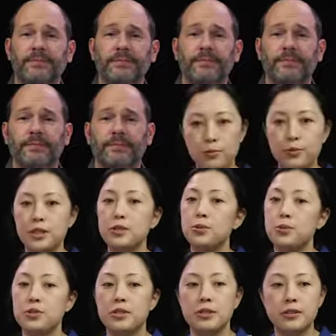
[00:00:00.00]
have the
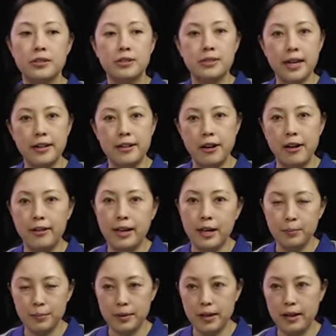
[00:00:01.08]
resources to set it all
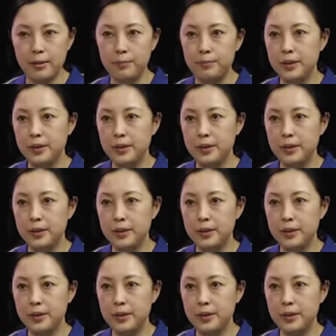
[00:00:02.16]
up,